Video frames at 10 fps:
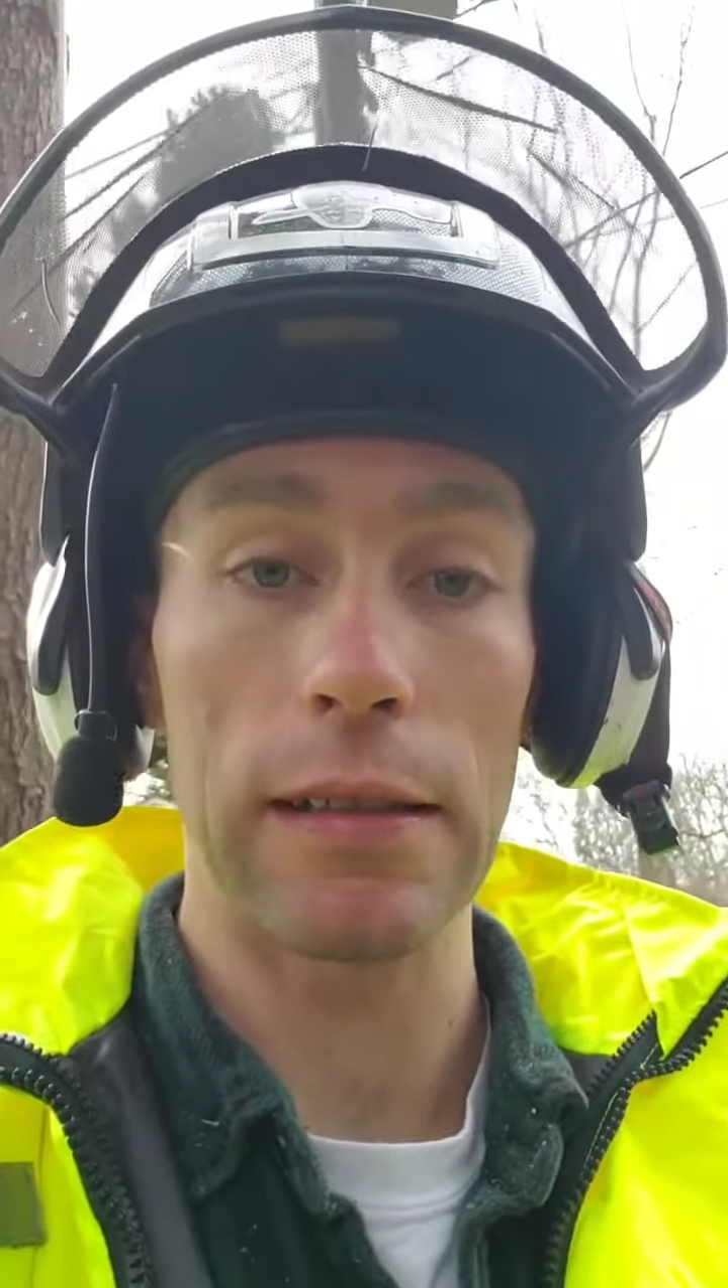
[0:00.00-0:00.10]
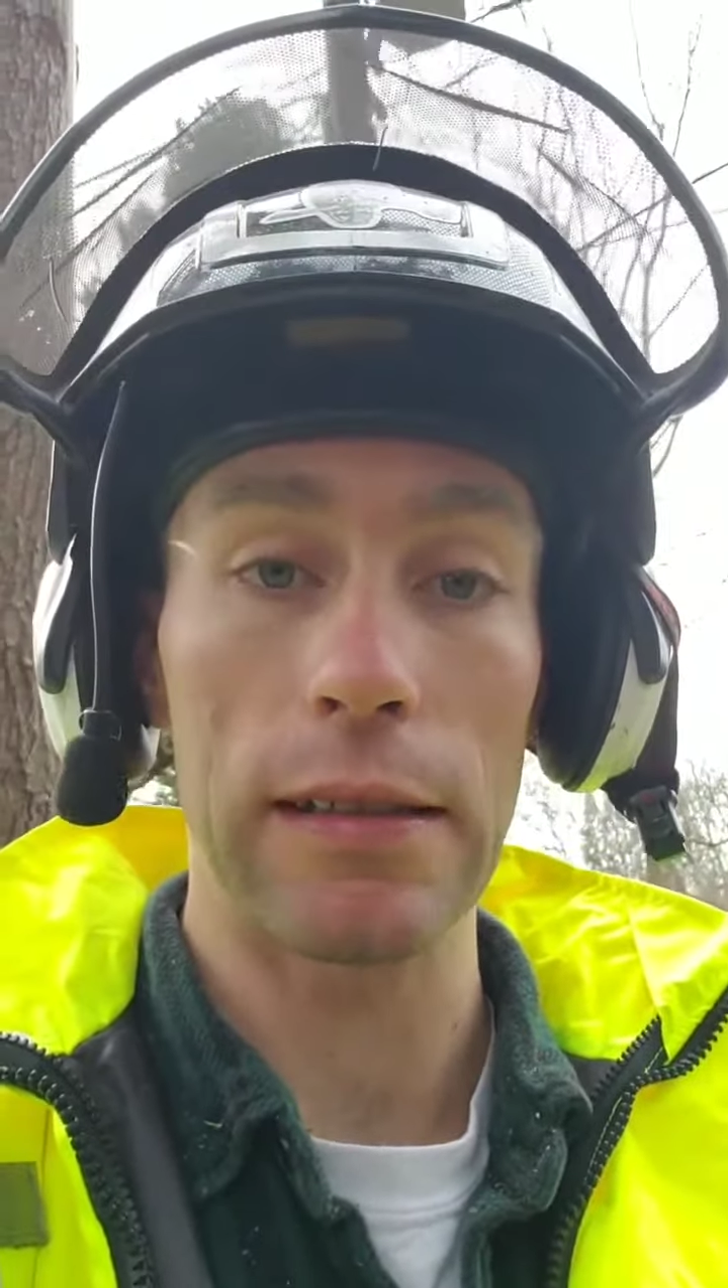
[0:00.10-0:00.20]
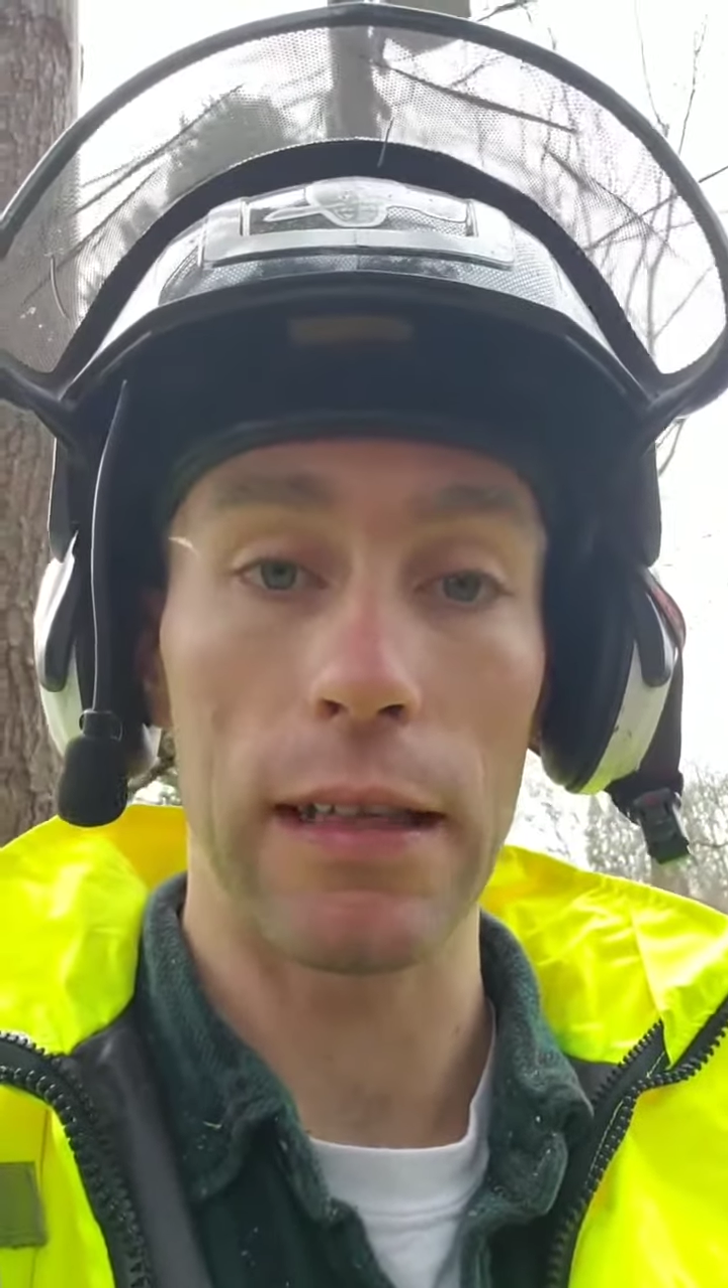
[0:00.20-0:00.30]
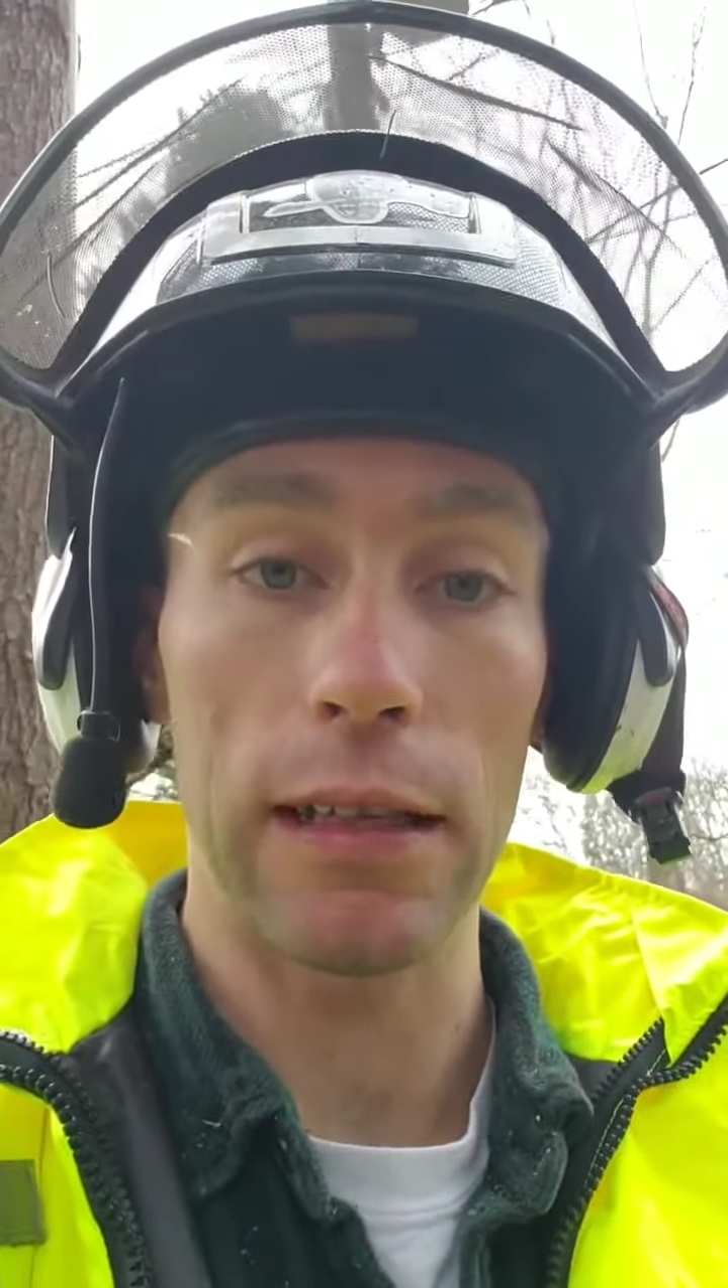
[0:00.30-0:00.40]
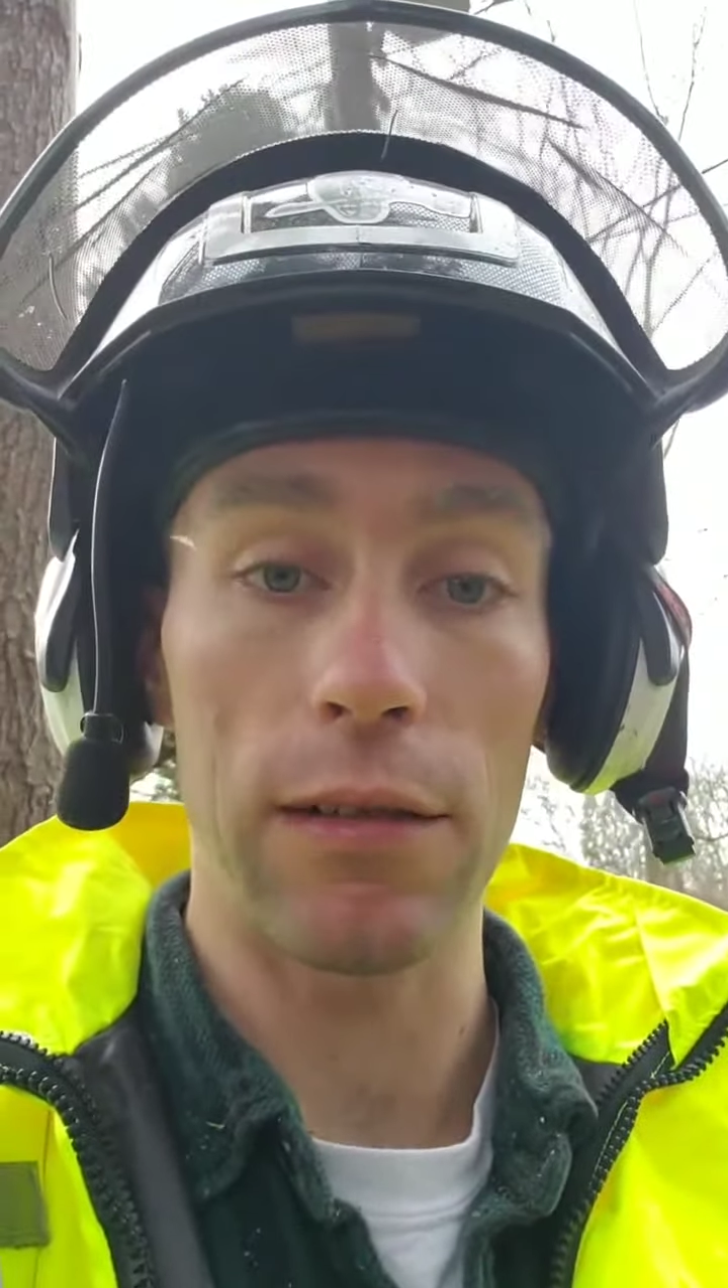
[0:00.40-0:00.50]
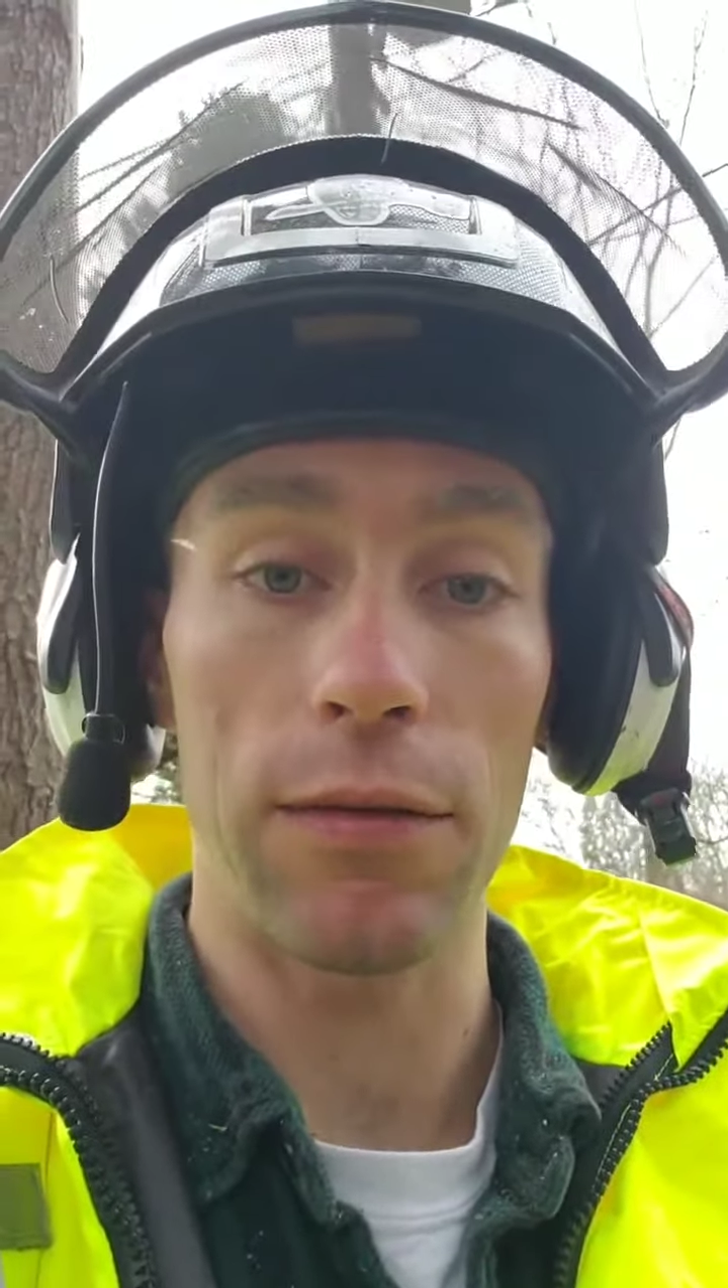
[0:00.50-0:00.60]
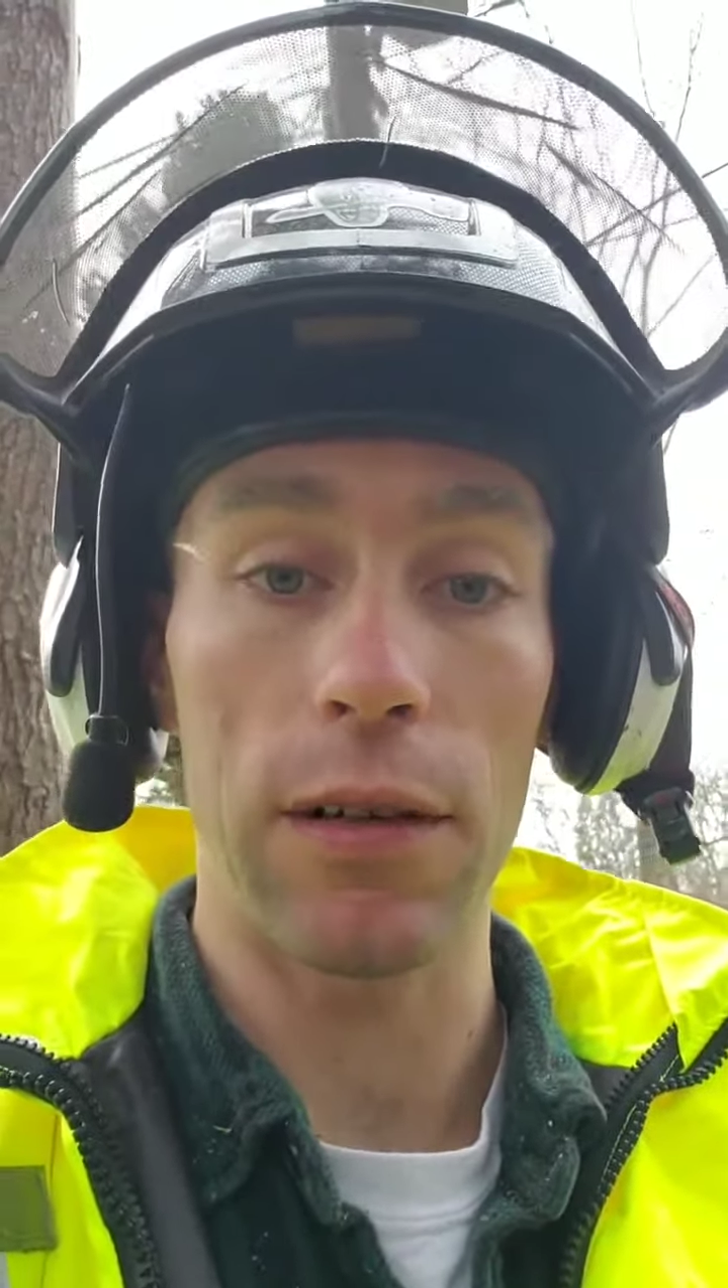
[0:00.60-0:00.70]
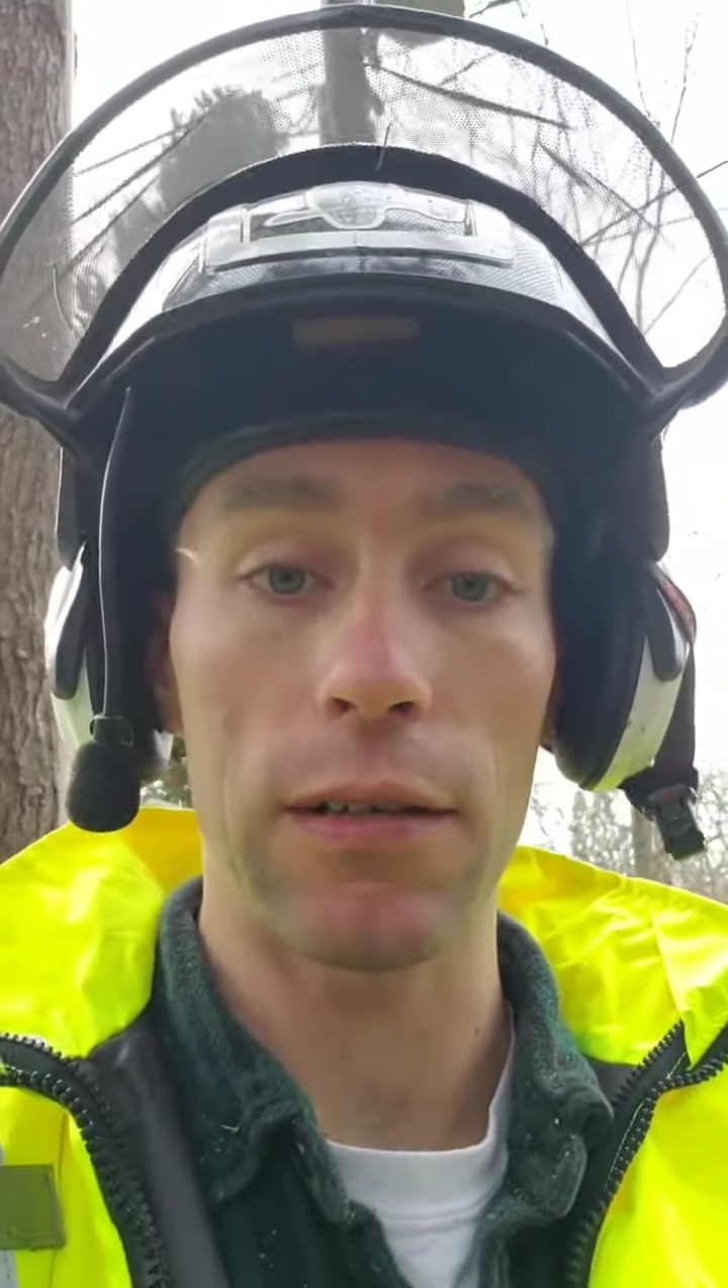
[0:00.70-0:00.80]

Thank you for your